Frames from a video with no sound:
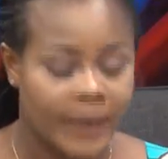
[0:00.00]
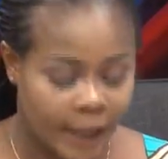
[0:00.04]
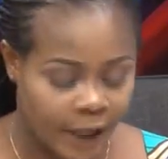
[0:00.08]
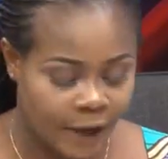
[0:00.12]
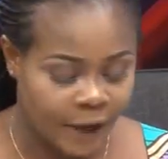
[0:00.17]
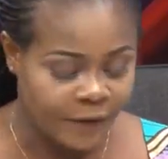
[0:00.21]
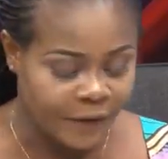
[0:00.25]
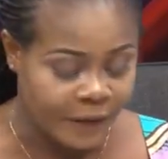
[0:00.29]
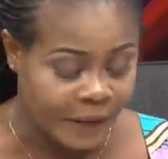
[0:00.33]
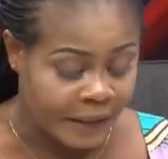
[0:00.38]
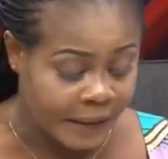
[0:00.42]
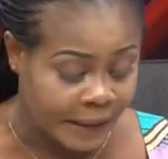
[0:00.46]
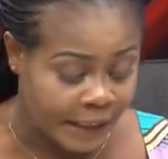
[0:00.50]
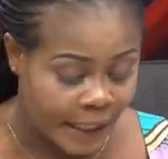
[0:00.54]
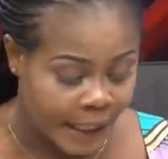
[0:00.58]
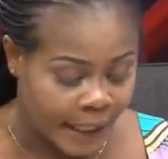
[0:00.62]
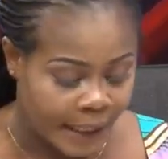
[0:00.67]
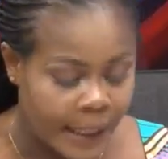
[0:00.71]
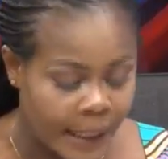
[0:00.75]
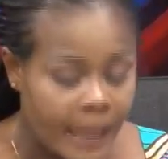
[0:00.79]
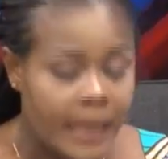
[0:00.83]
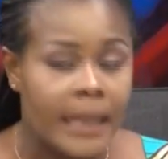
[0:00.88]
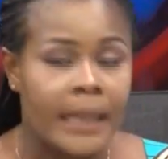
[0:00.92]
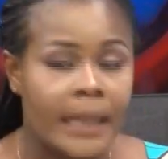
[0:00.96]
If you
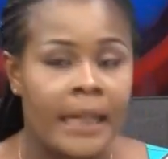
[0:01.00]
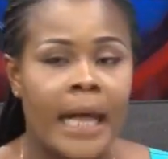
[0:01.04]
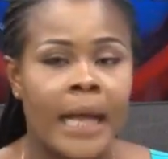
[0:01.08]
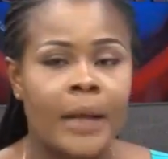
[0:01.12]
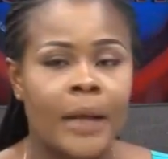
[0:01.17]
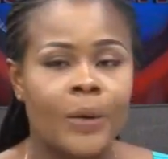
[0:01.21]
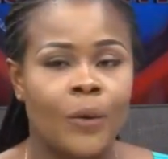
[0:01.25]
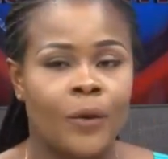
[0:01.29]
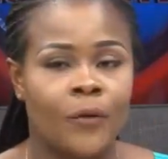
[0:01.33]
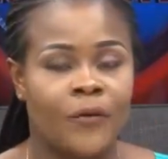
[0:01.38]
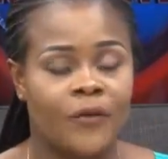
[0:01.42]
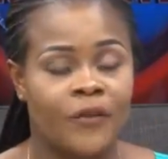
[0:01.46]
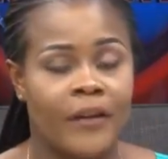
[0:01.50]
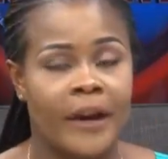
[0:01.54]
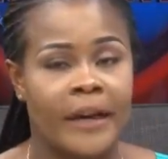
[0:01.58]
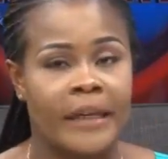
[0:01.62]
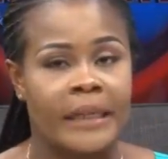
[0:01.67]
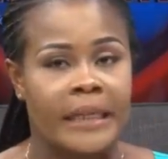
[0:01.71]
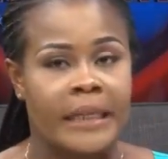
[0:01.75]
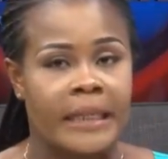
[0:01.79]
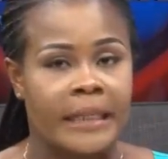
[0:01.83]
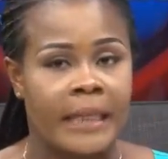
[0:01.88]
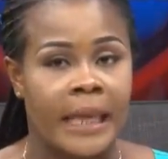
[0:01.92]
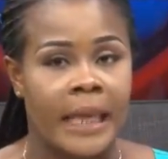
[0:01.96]
say, Nano
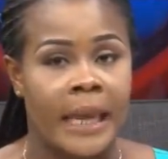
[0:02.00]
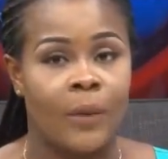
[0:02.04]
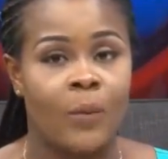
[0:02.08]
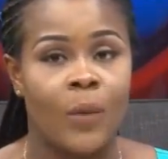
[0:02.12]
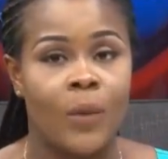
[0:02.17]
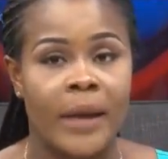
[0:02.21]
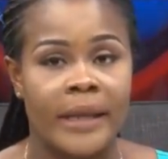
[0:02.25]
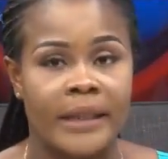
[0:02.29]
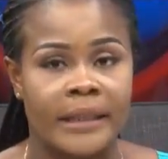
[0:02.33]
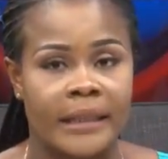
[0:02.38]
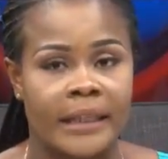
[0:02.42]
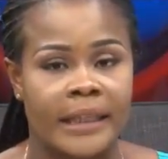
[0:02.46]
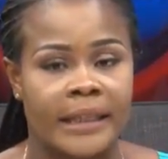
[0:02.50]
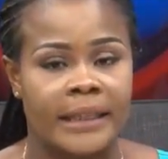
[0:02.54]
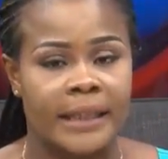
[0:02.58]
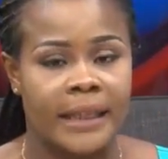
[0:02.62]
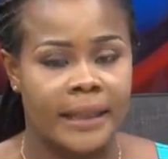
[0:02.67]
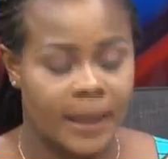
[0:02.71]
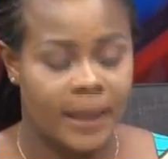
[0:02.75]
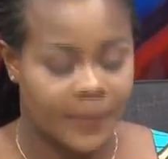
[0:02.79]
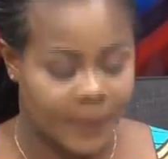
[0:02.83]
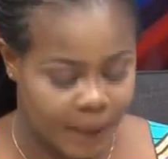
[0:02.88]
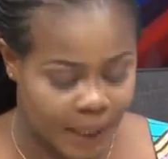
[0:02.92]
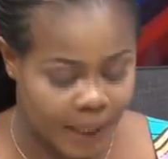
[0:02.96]
Friday, say Wednesday, say
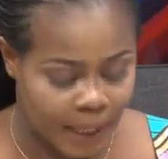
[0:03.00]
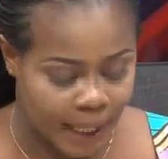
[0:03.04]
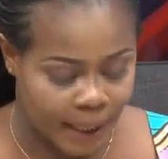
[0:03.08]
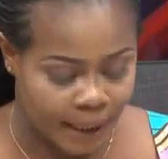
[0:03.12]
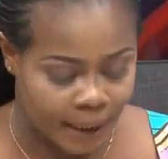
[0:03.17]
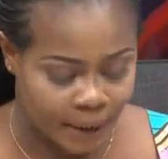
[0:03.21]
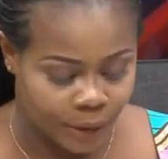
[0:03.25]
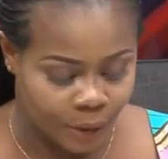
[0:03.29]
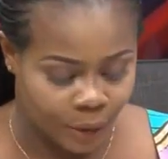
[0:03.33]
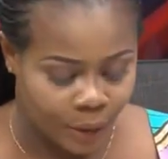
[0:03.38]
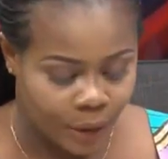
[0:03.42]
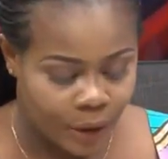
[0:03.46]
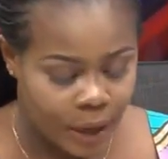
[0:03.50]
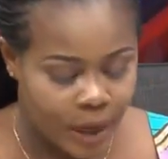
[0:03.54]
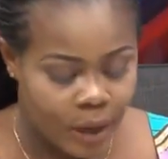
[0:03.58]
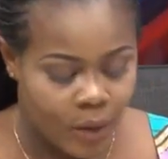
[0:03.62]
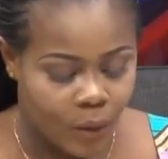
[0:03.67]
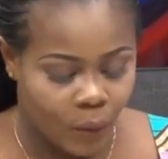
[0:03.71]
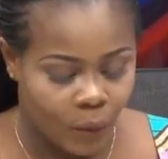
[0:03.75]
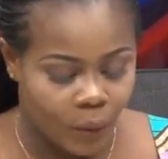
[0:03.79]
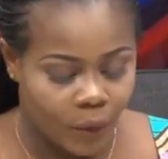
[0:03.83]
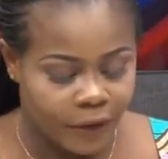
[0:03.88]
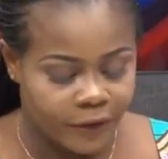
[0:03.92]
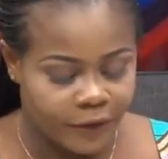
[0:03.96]
Yemika, you know,
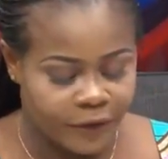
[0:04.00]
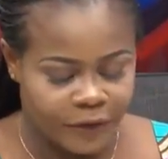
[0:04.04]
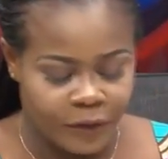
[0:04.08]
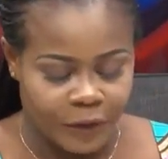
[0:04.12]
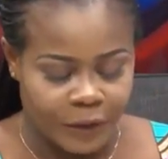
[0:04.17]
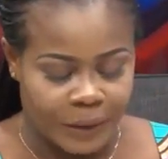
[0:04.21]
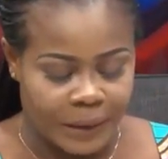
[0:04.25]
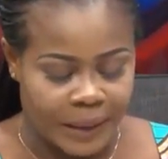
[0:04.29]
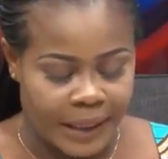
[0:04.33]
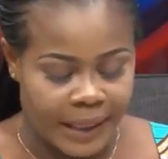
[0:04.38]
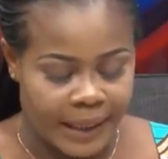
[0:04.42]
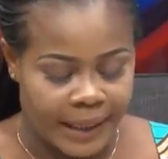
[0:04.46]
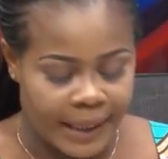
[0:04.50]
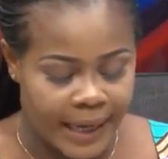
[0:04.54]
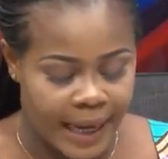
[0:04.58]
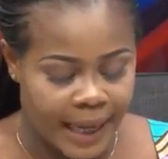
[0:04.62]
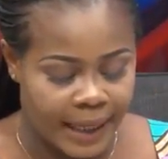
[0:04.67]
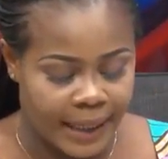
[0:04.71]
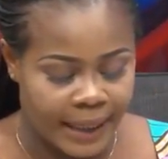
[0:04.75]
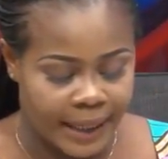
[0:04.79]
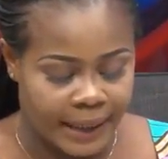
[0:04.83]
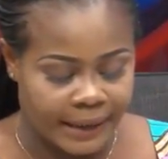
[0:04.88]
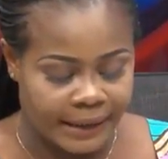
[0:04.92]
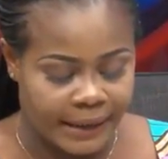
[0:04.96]
World Food Day,
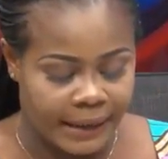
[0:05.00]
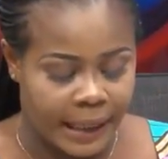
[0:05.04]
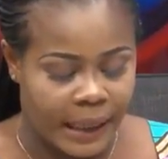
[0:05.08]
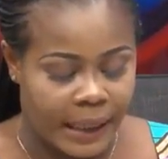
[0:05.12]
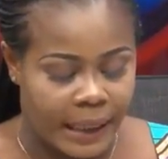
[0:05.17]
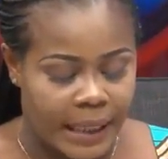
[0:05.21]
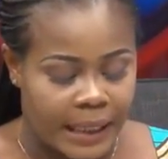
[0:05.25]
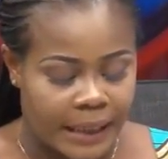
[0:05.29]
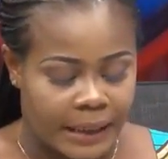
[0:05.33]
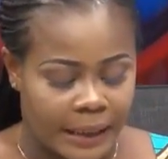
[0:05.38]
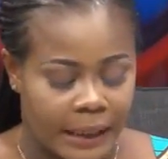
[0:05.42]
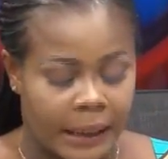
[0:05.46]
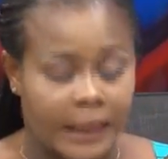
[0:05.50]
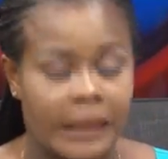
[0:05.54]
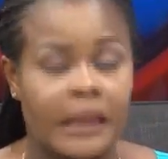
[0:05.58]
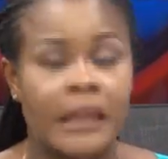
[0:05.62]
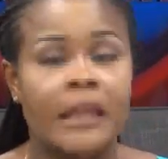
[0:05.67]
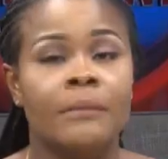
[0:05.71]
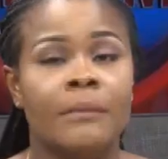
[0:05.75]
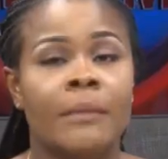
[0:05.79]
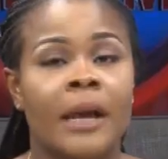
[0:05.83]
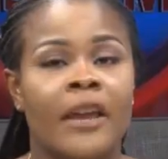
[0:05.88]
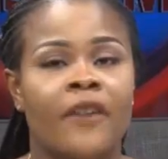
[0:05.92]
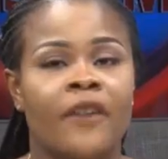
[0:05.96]
Ghana, dear, ye
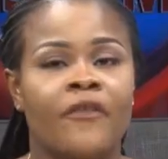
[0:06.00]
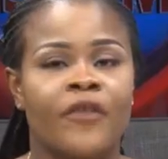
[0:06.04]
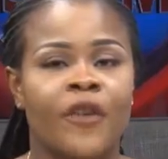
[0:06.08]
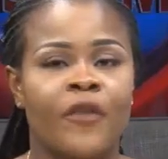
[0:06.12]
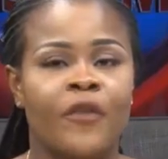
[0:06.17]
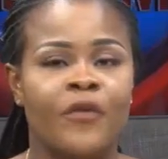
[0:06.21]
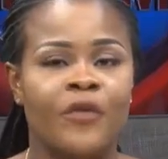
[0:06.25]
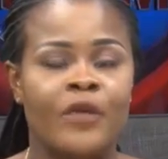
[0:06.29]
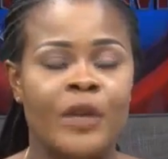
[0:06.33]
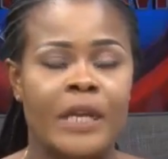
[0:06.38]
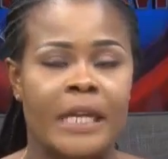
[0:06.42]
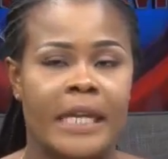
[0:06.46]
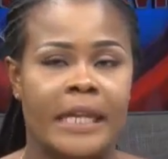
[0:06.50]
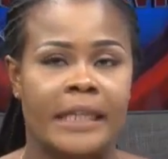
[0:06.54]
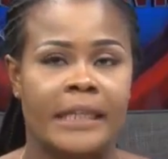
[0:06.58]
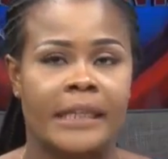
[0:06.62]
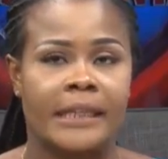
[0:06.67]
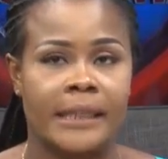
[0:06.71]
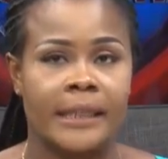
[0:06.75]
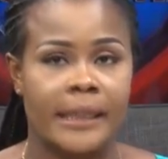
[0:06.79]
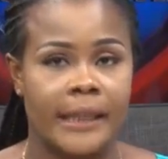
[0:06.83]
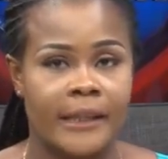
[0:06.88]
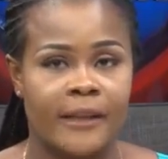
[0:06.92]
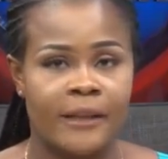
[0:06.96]
team, my F F V,
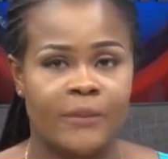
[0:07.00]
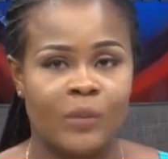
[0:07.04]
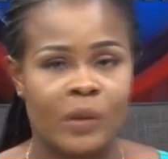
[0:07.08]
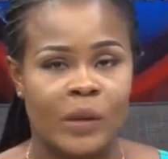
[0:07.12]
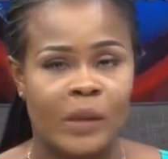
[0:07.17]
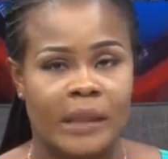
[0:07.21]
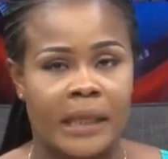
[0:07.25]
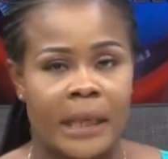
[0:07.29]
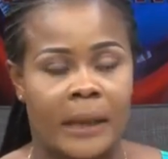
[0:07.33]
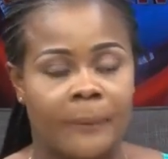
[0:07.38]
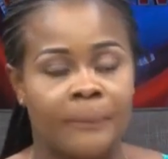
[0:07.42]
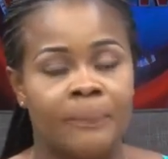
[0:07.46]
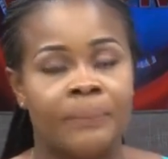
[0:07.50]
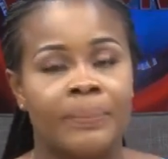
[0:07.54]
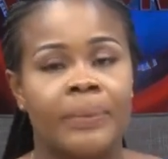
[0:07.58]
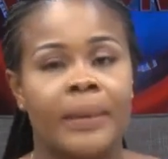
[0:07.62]
Kessiani Muse,